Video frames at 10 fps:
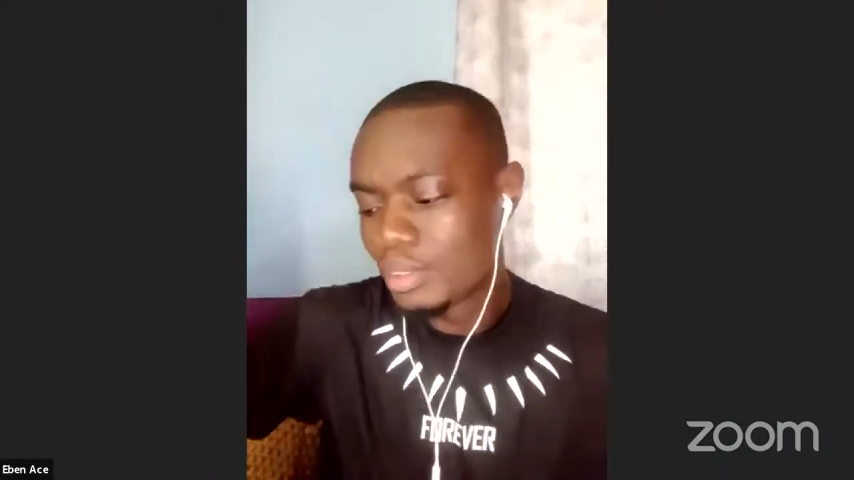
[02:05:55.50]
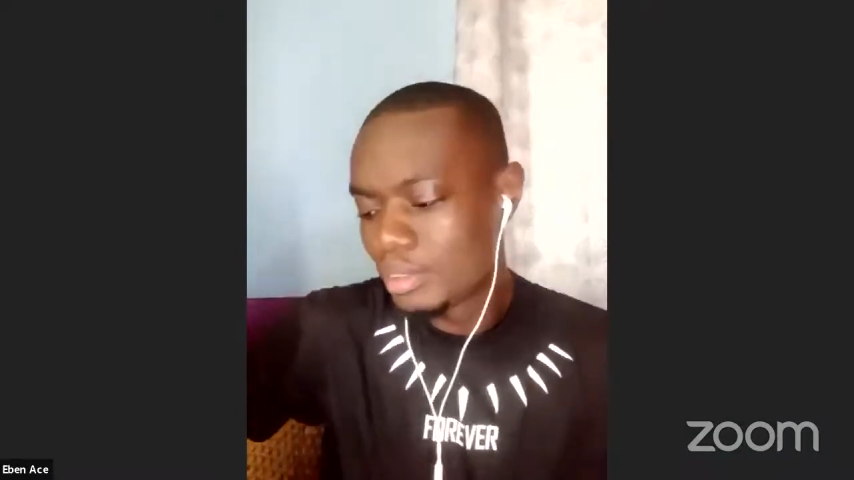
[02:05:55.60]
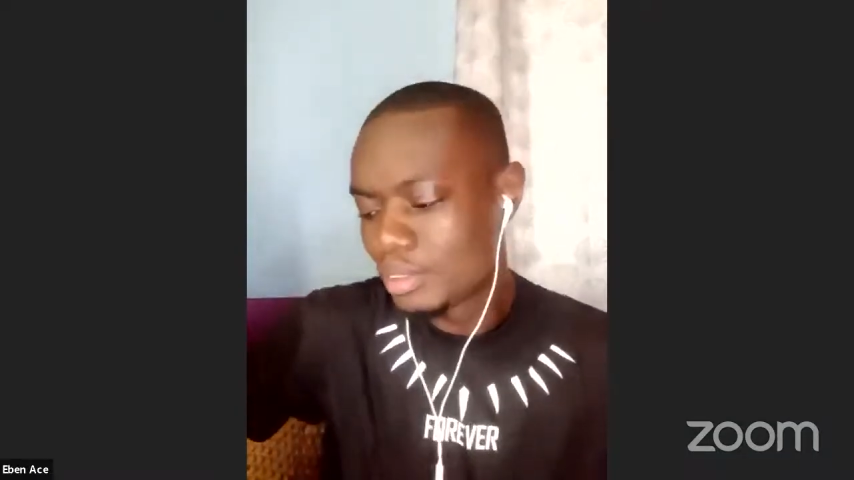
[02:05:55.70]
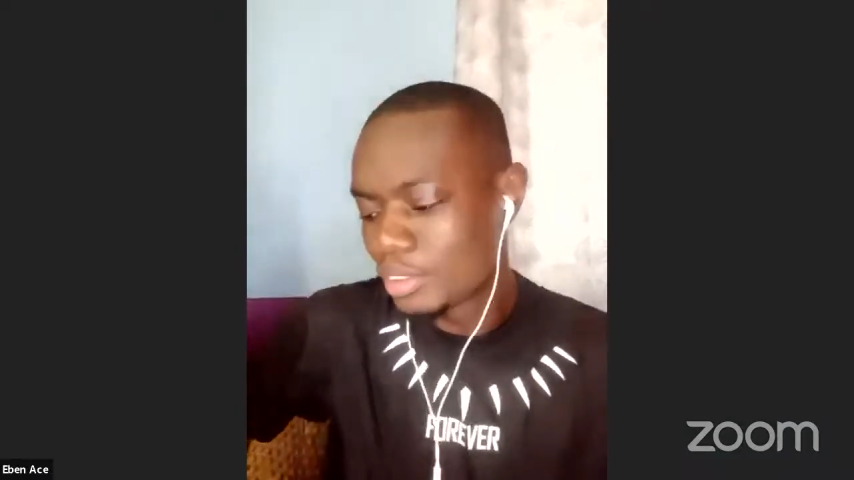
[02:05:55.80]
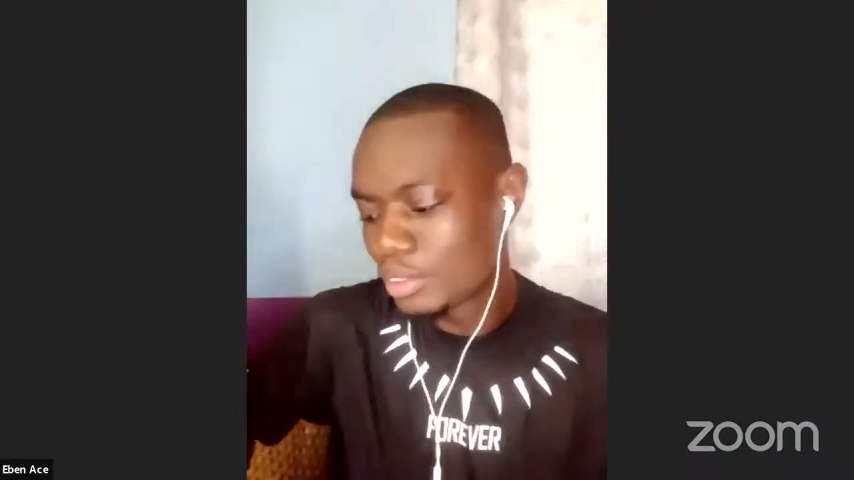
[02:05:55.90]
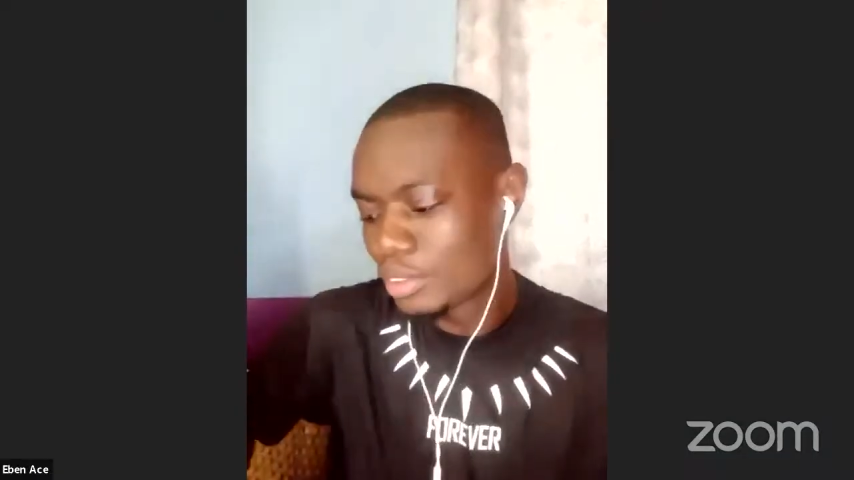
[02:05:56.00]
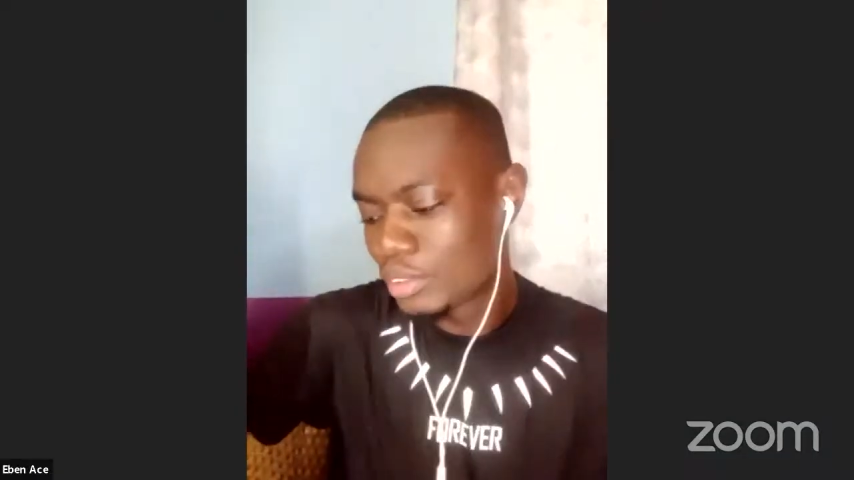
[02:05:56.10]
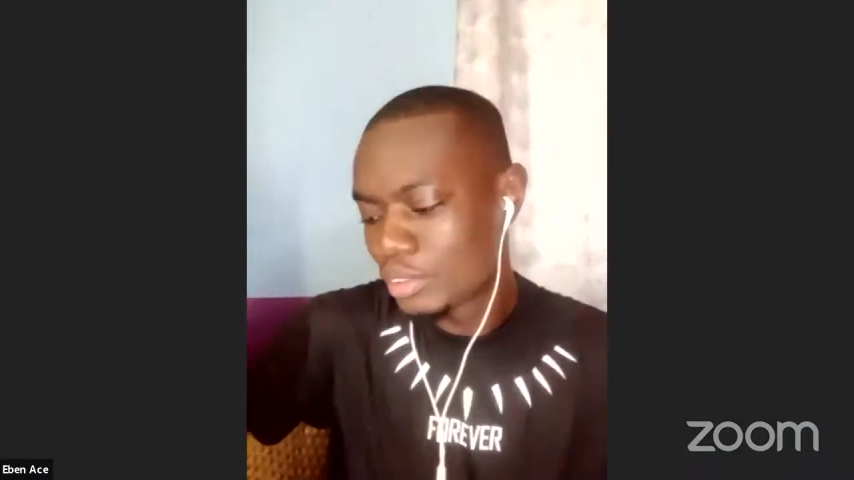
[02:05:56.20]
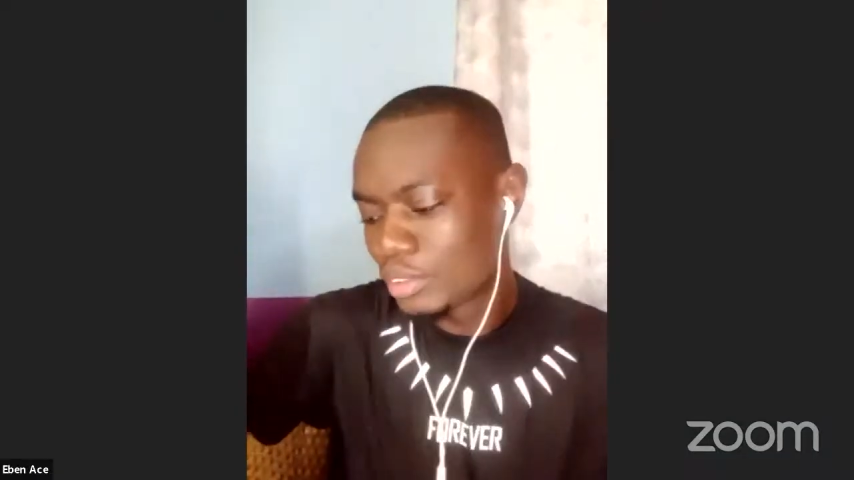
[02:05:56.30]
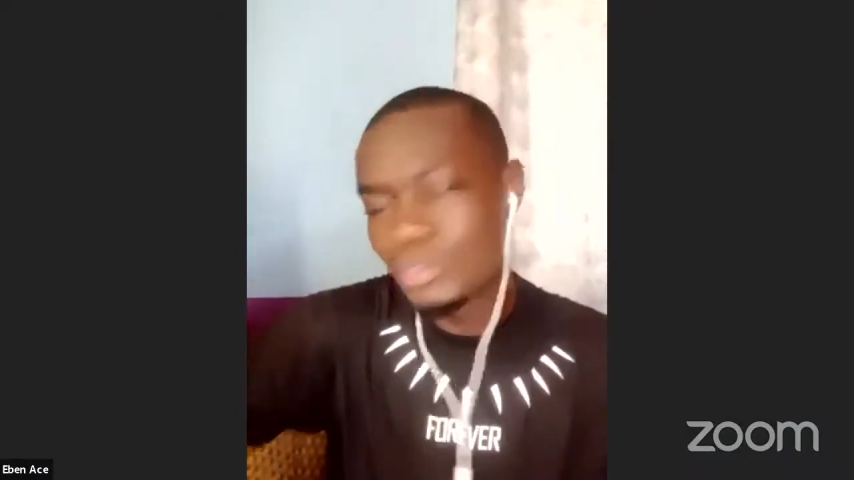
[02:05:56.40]
So
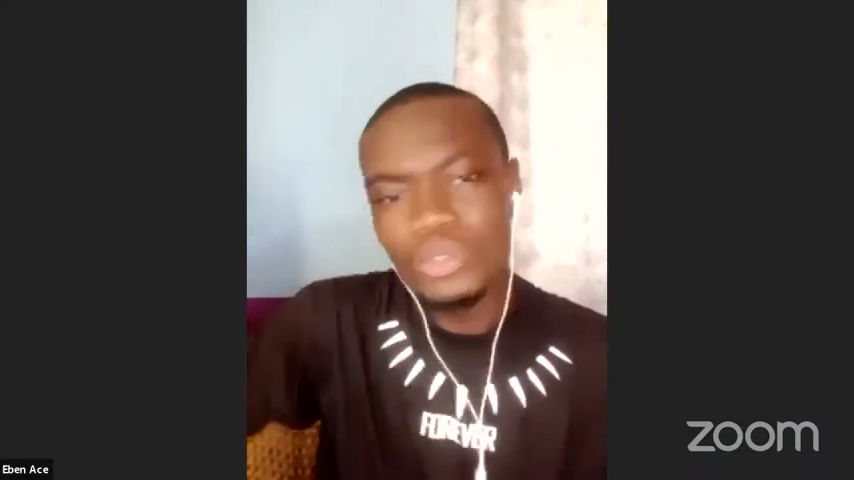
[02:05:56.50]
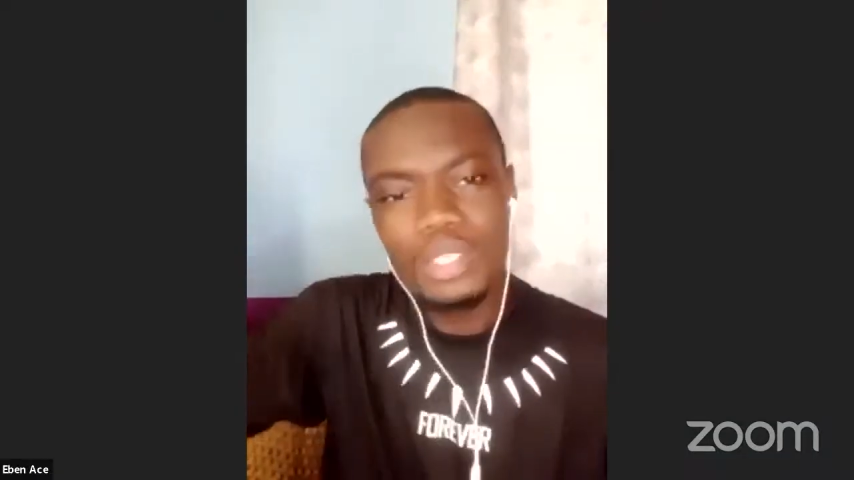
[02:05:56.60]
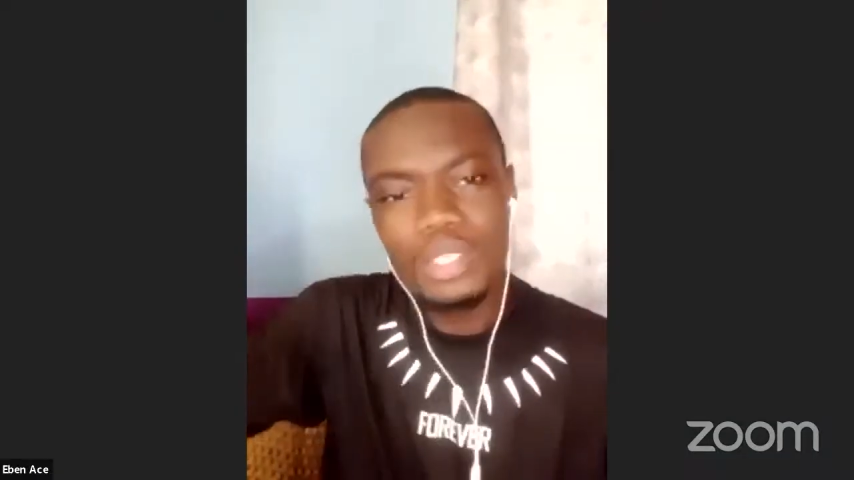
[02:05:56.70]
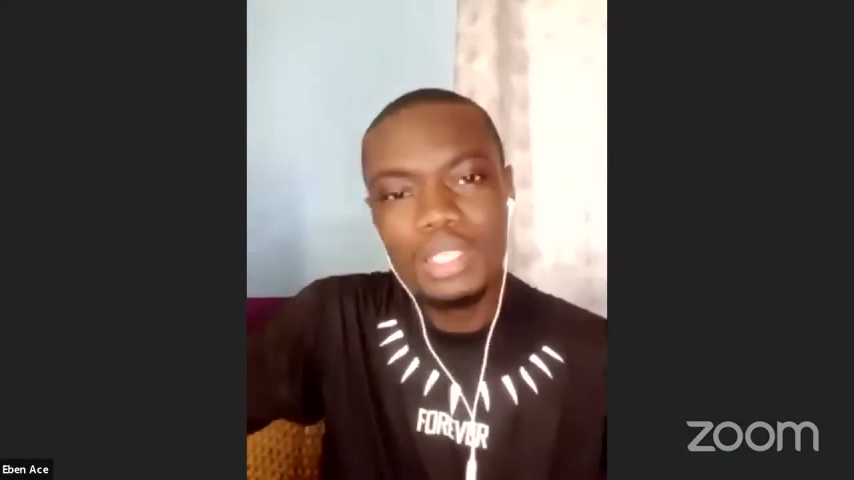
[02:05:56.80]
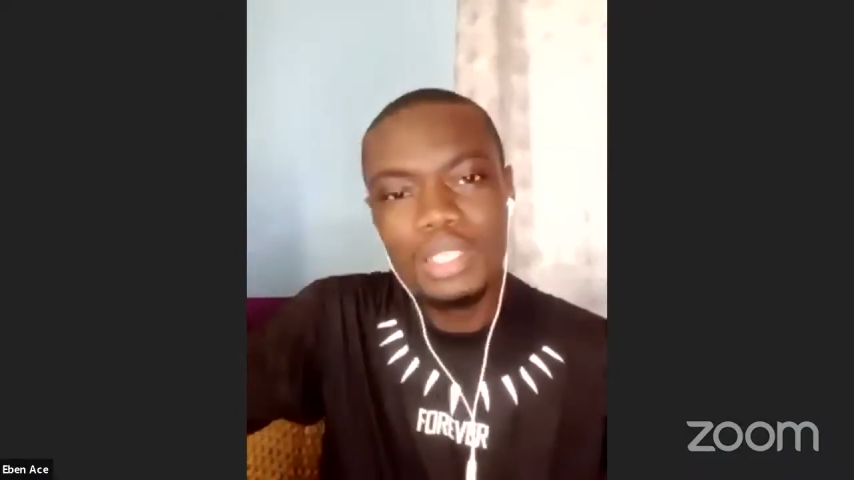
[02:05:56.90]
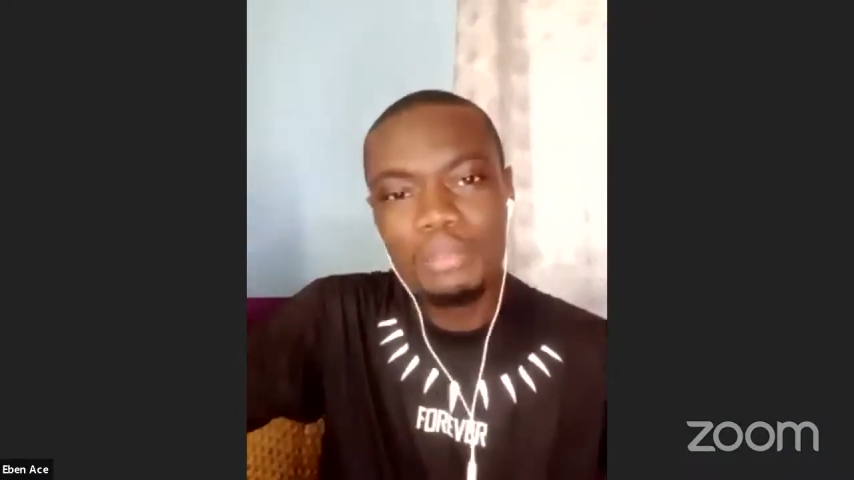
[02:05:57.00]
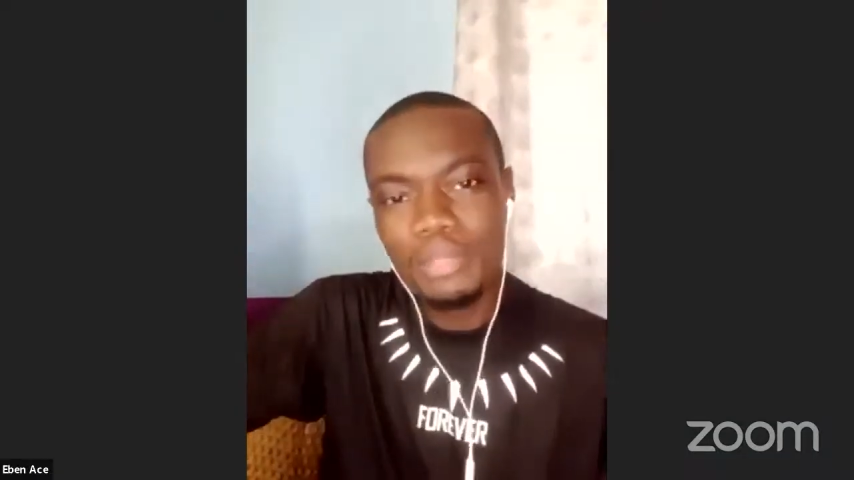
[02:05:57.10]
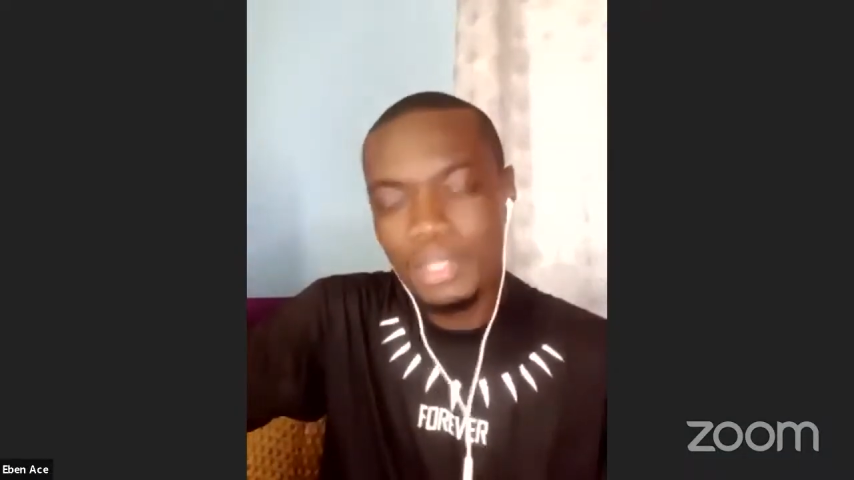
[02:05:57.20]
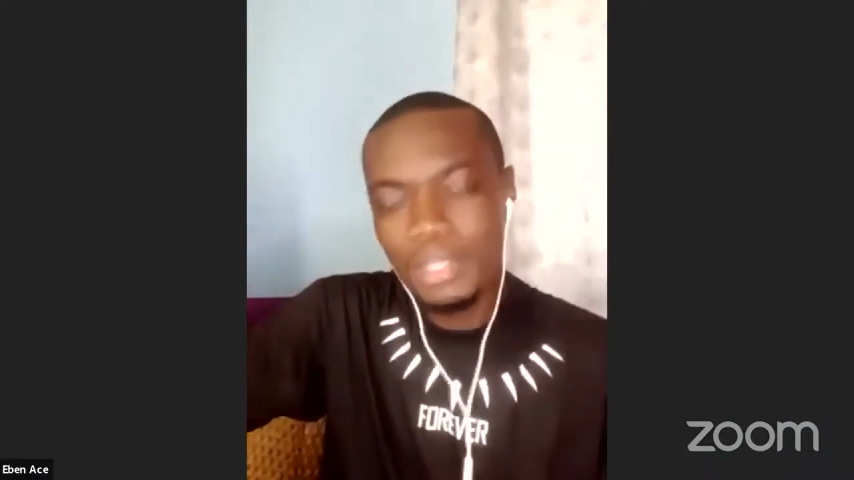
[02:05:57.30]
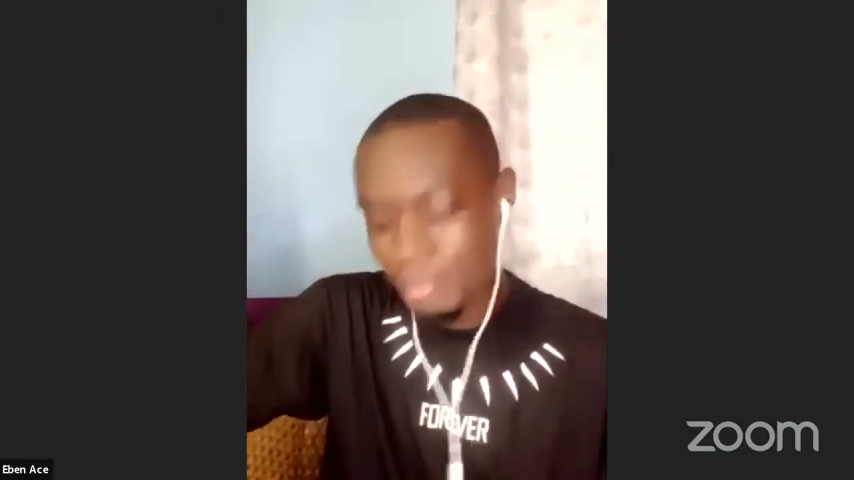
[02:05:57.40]
let
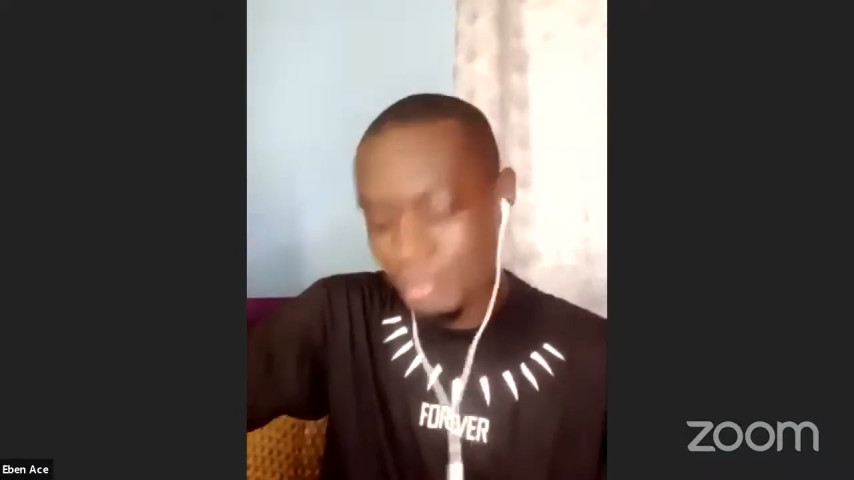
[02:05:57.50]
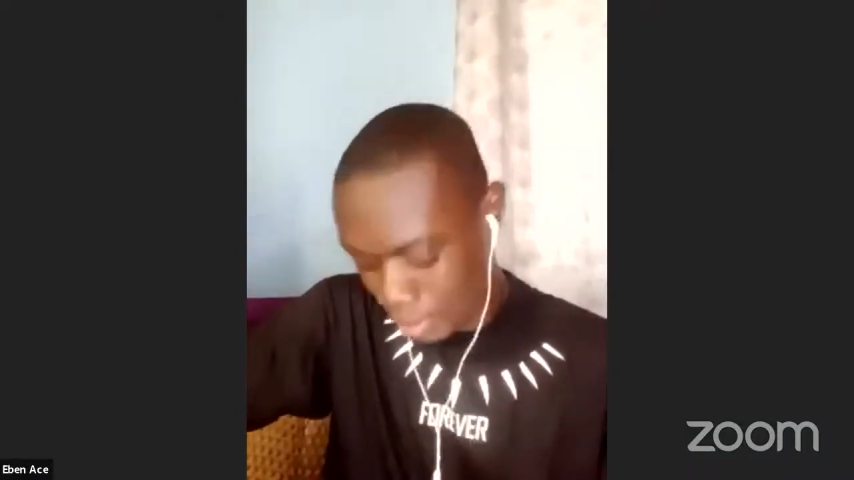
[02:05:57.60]
me